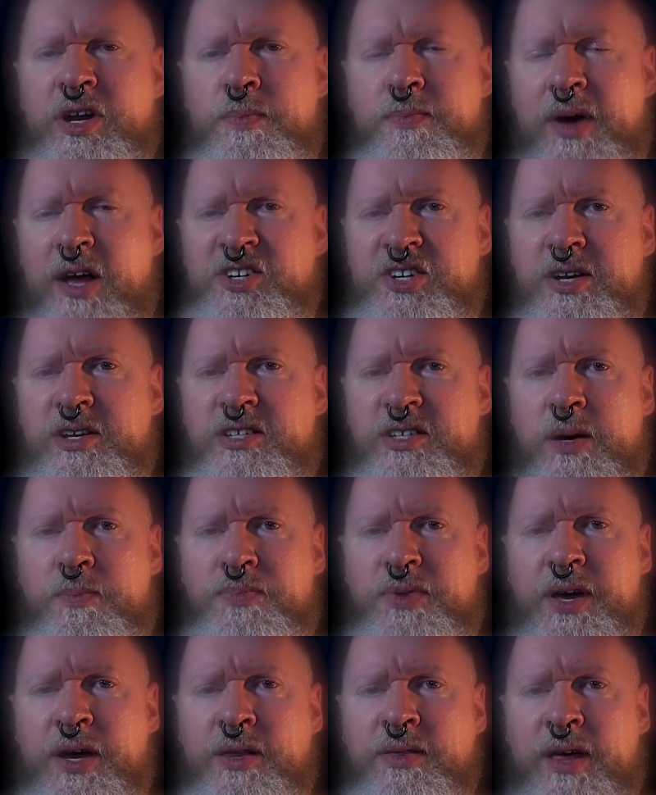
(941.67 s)
to mention
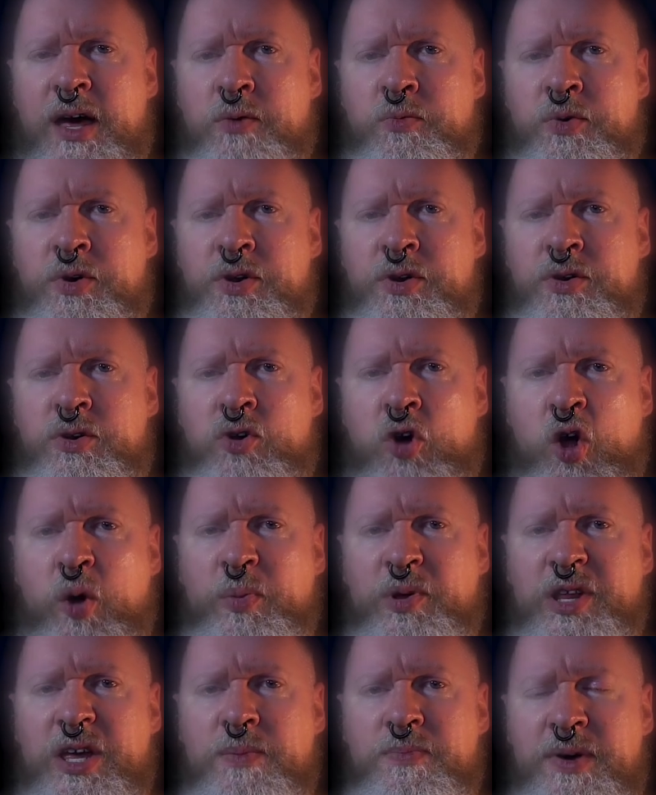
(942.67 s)
something that would
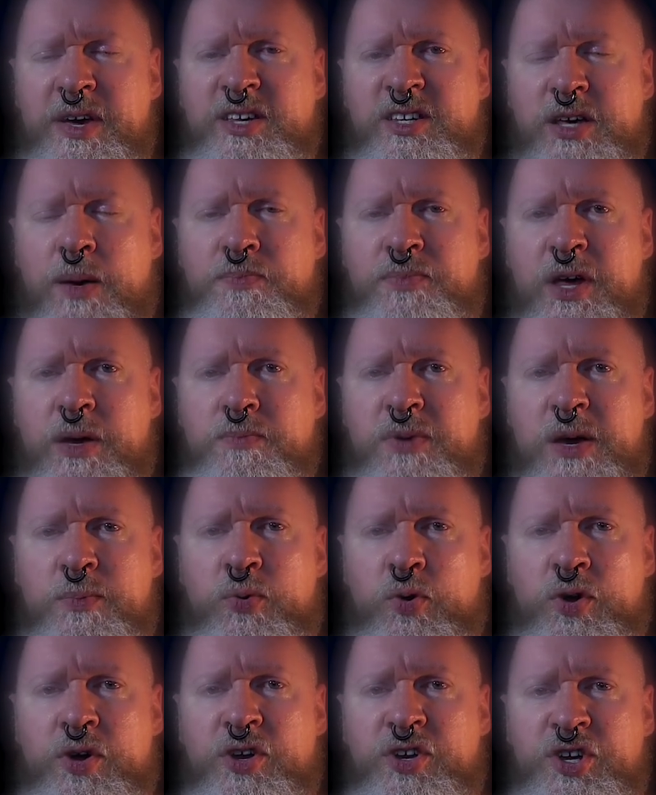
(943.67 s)
normally be something
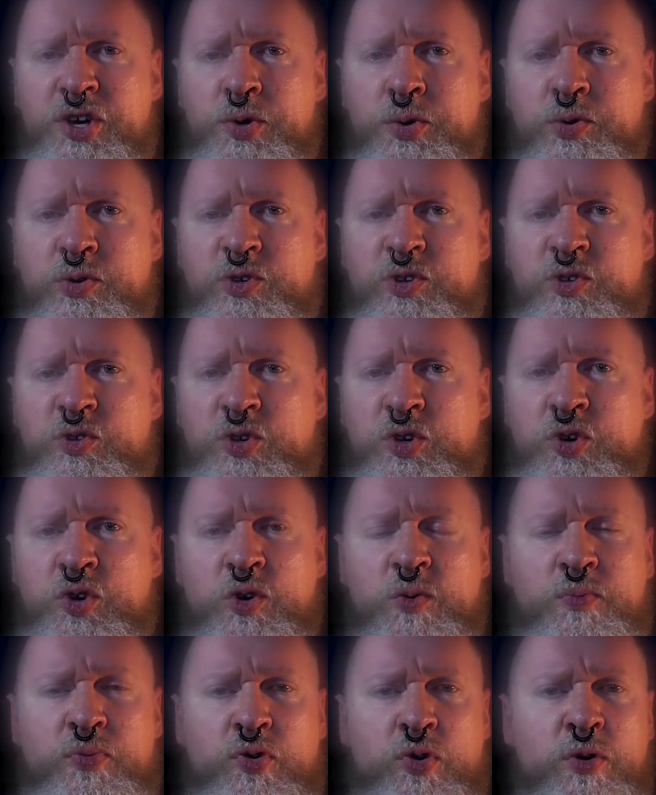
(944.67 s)
people could use
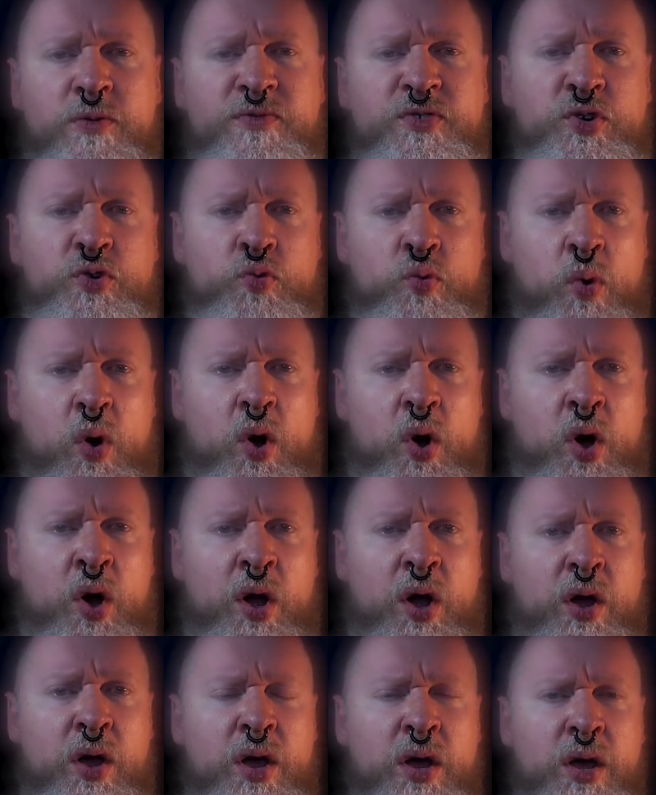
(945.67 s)
to prove you
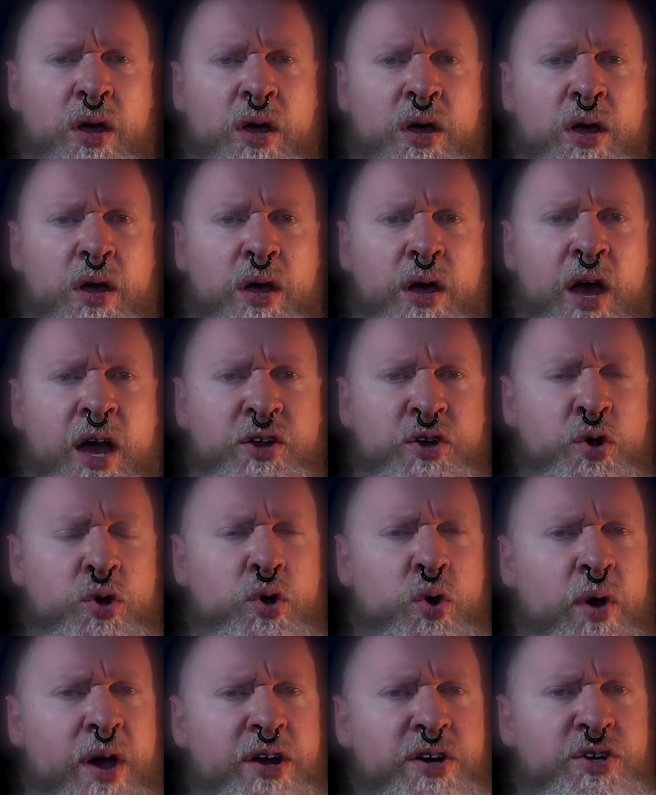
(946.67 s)
wrong, and you're
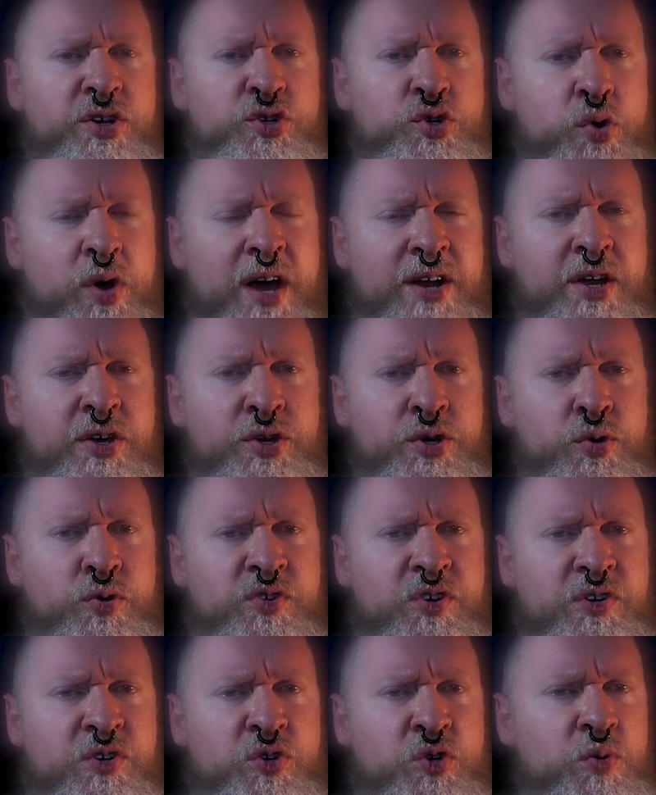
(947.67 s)
going to try to
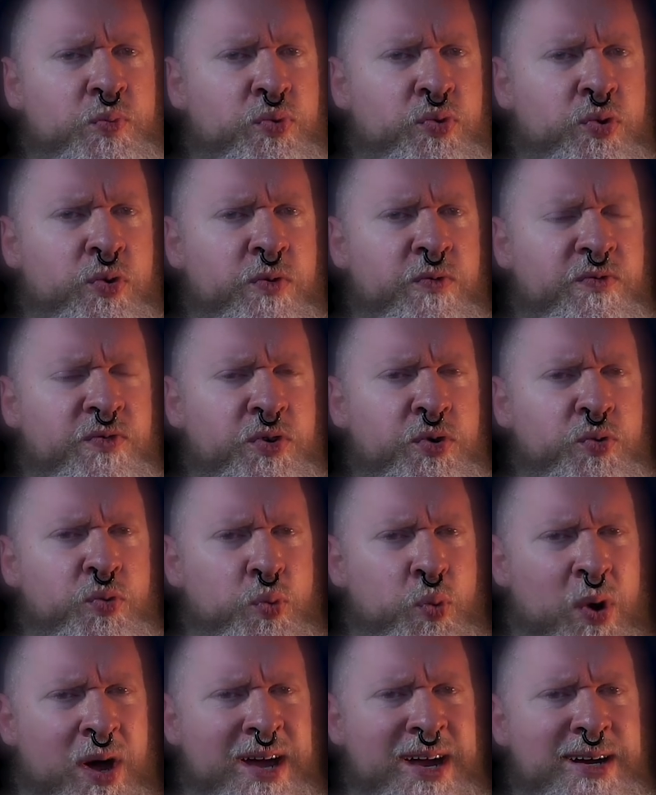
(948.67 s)
use it to prove you
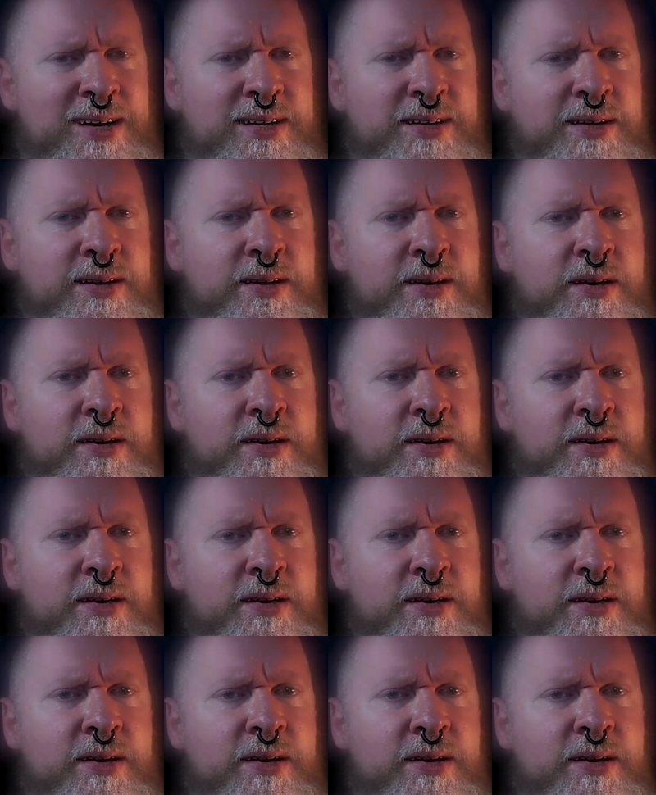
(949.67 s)
right.